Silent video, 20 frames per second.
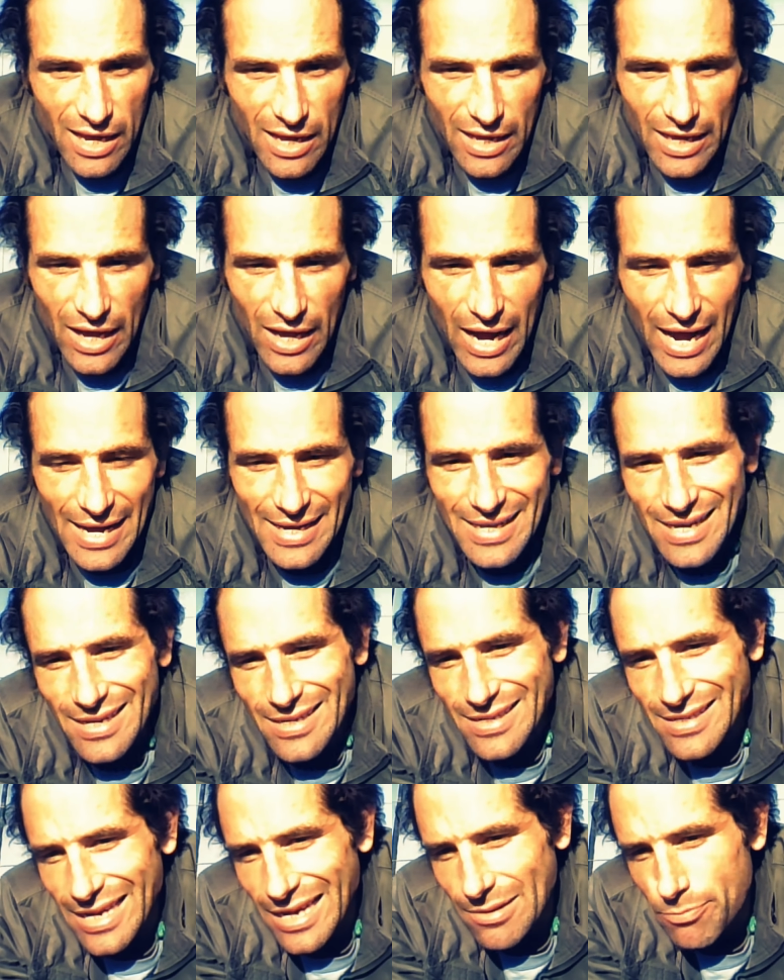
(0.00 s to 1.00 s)
Yeah, I
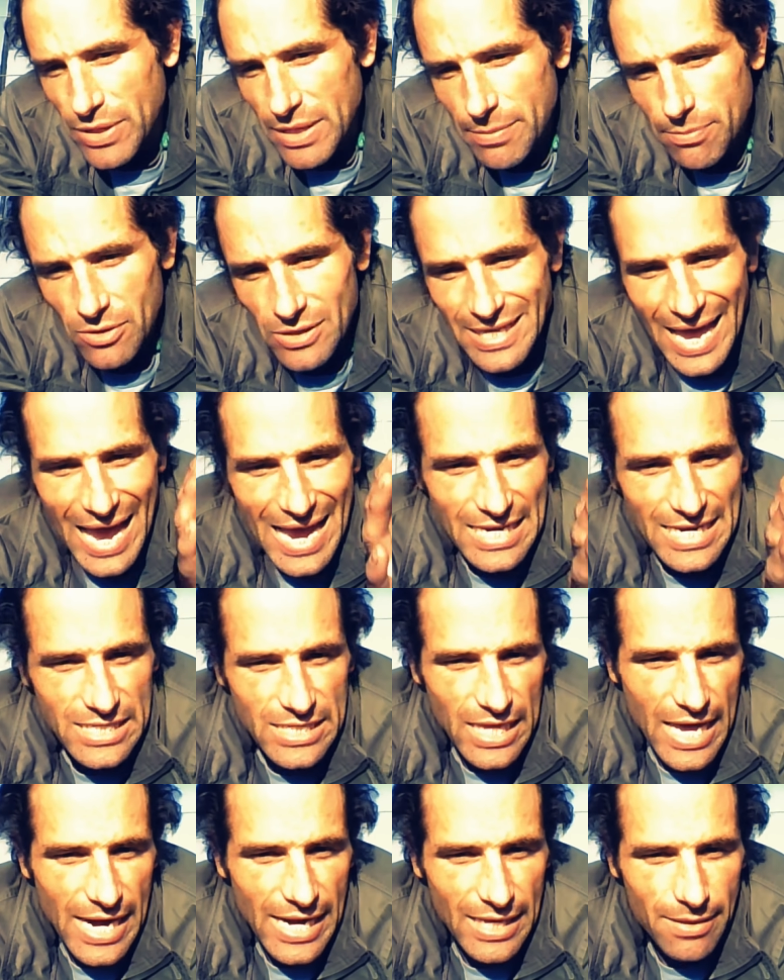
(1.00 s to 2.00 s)
got people
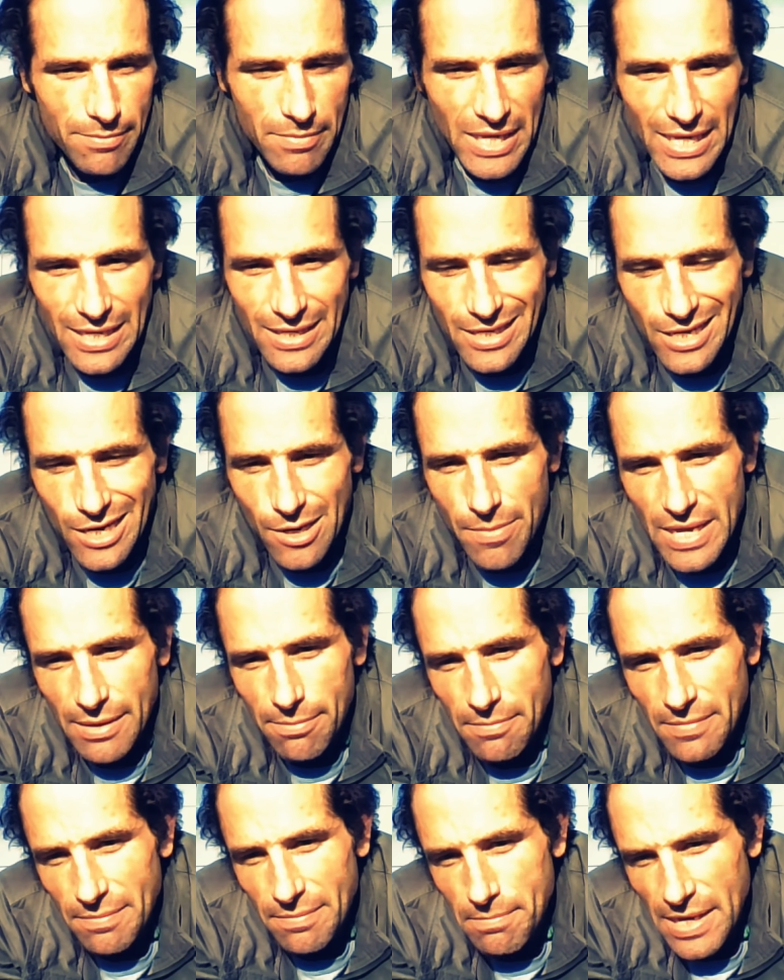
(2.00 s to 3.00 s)
gaslighting me,
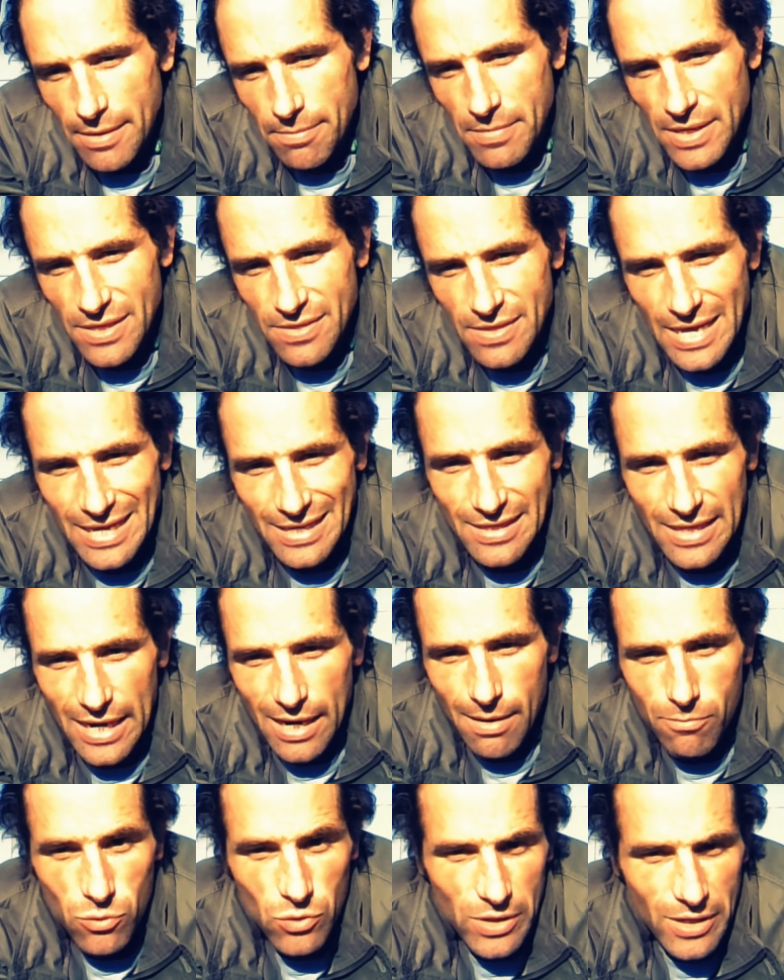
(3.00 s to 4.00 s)
making me think that
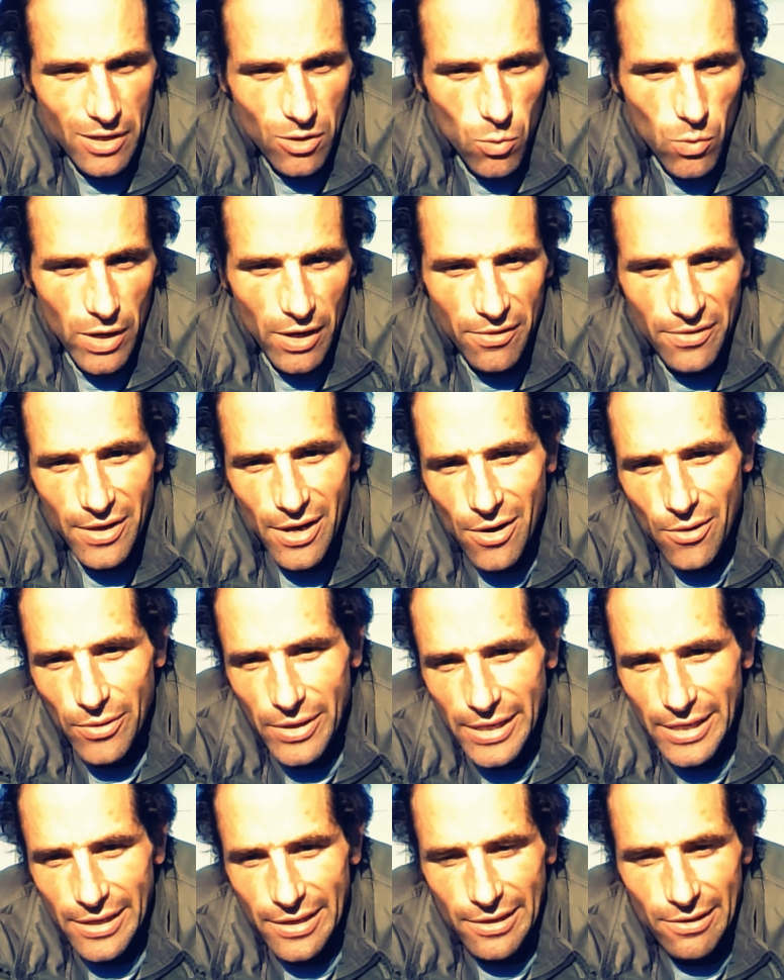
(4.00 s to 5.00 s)
I'm real well known
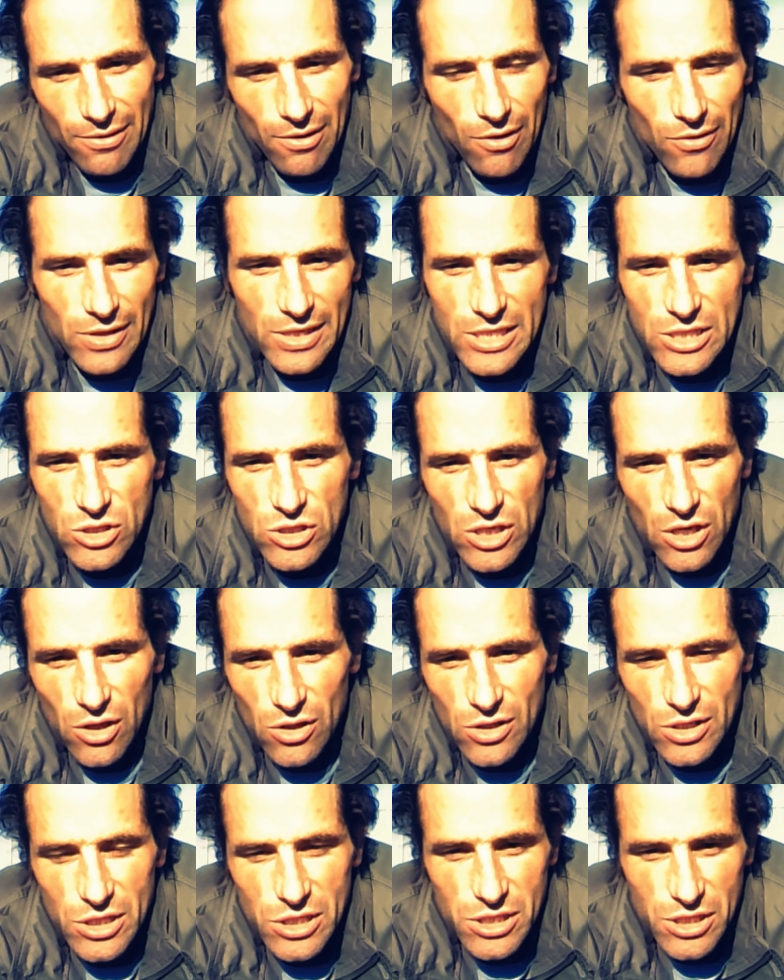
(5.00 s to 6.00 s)
here. All this
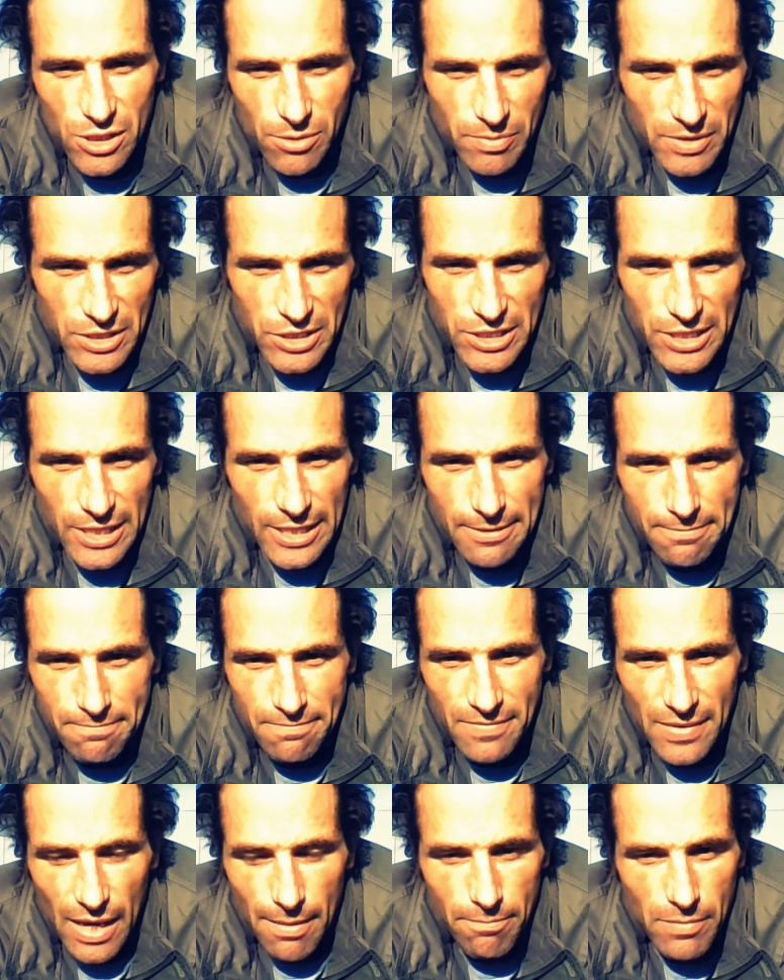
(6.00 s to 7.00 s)
stupid shit.
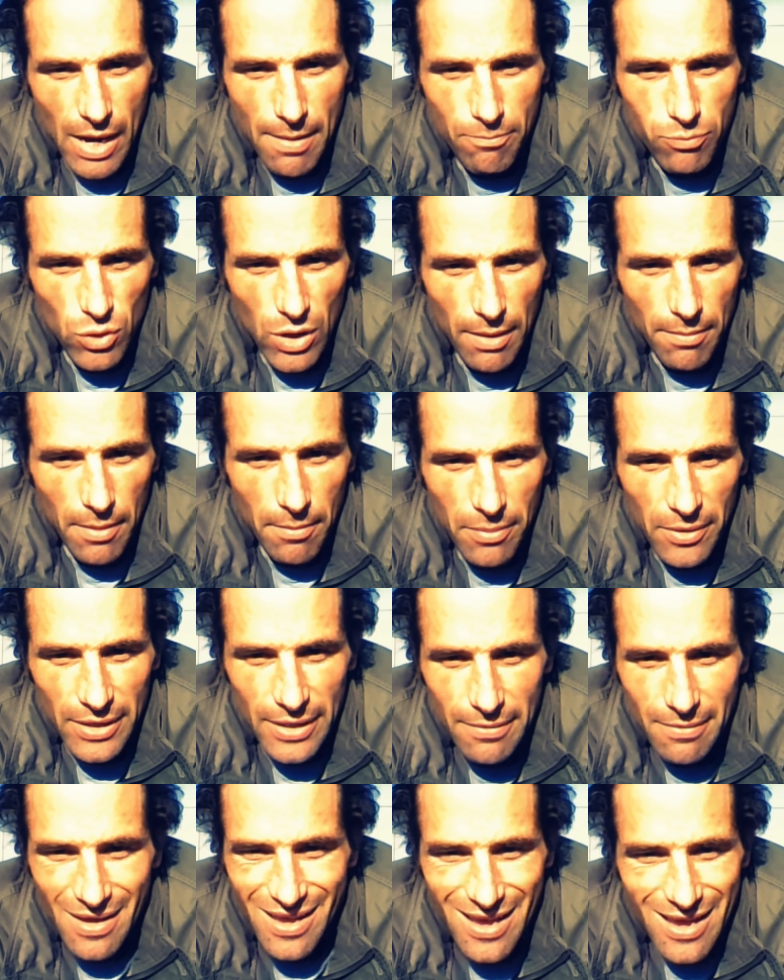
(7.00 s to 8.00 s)
I'm
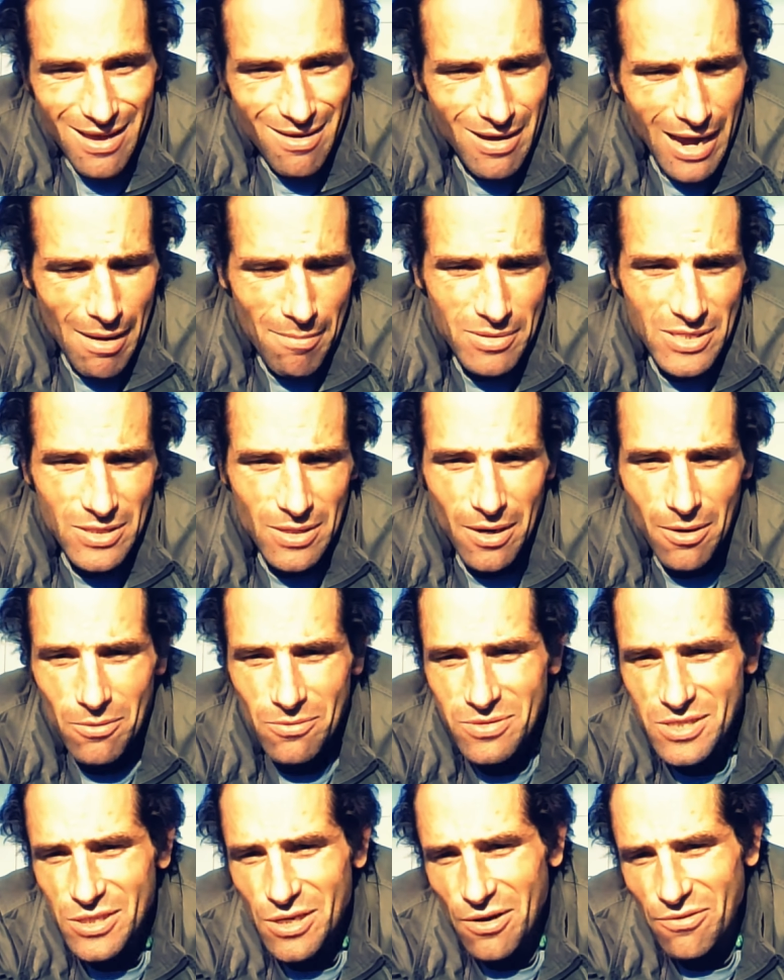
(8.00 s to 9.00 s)
so
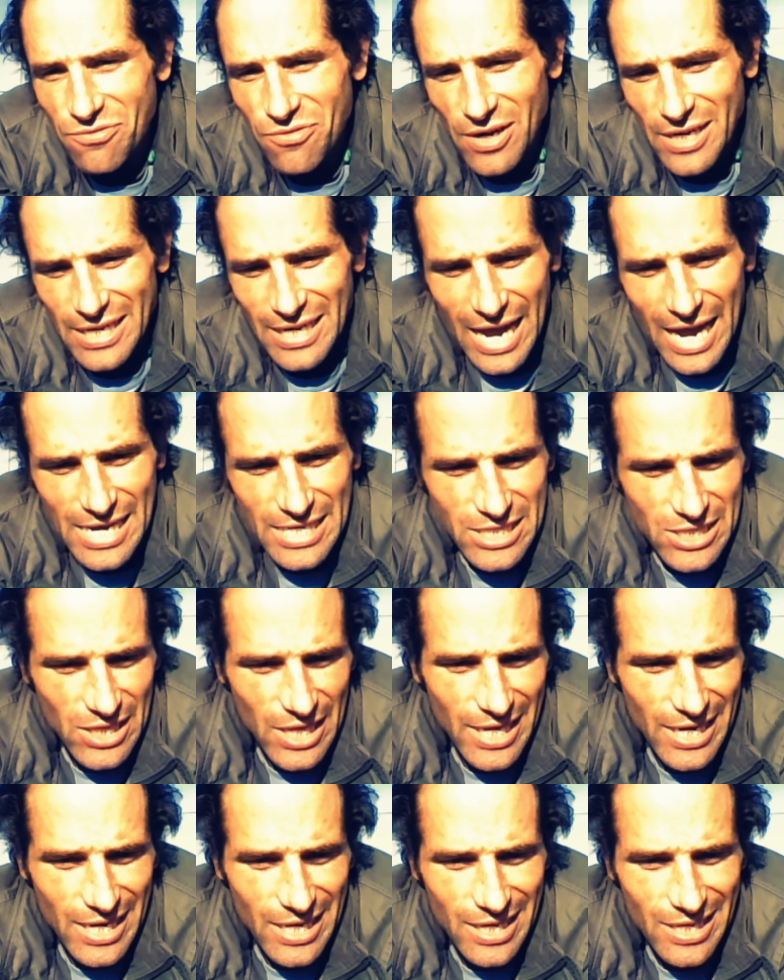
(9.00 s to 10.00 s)
fucking
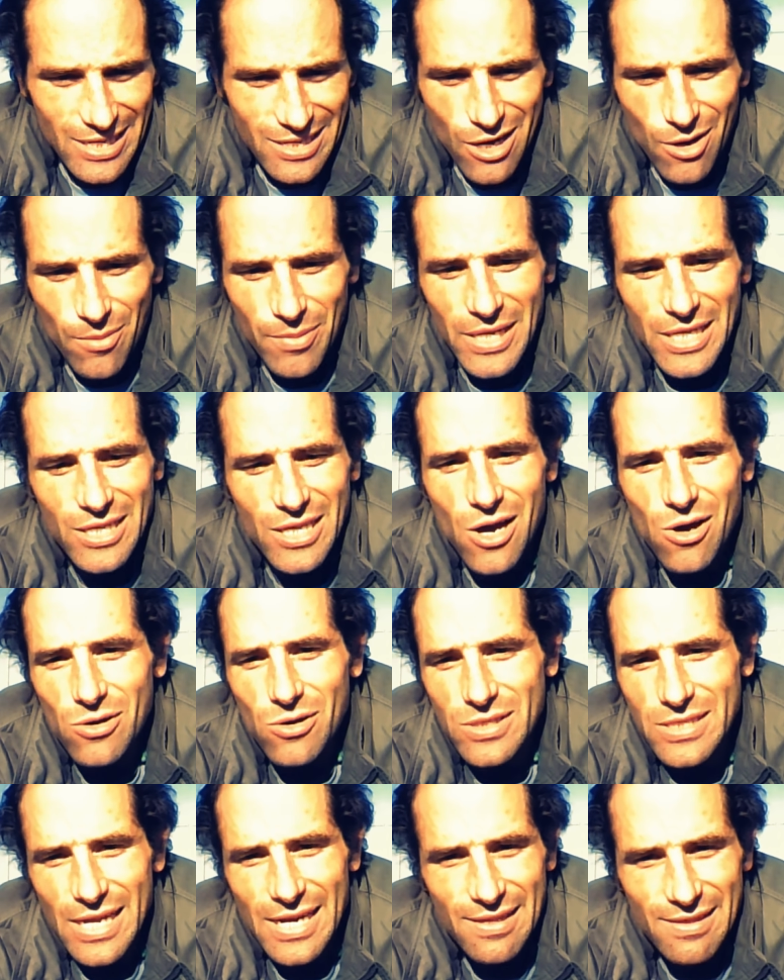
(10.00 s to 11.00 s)
isolated. Nobody
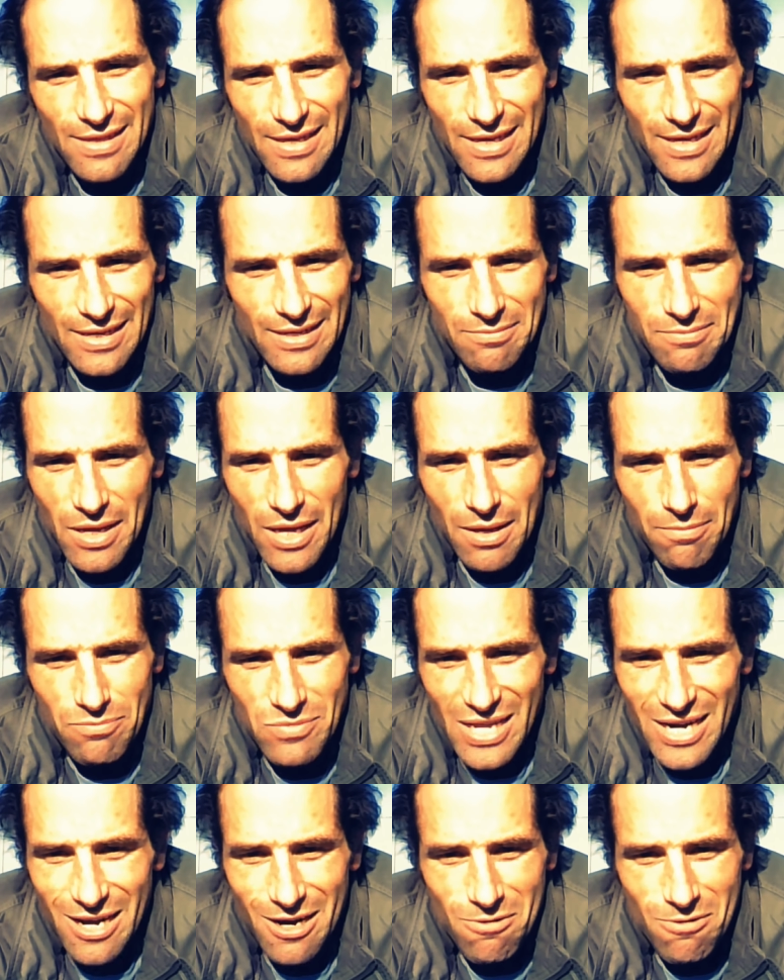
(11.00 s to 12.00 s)
knows anything.
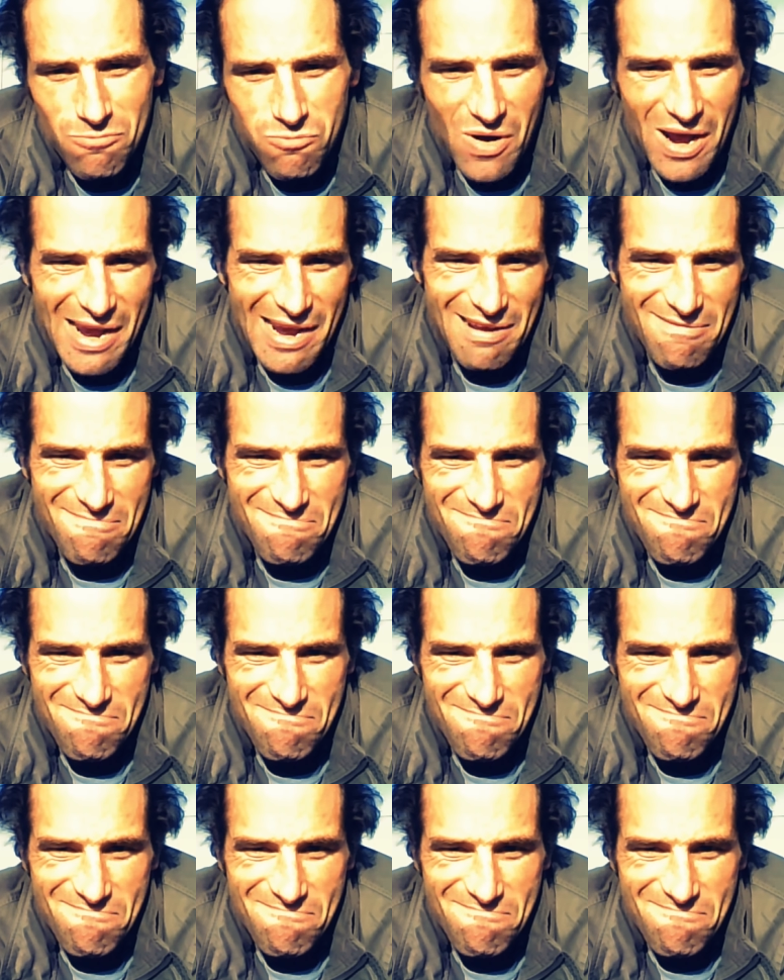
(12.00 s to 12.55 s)
Right?